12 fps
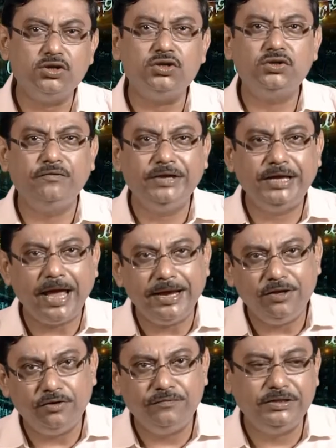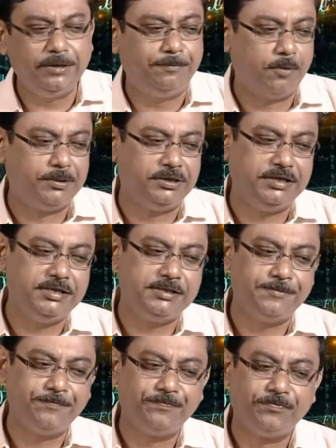So we carry on with the properties.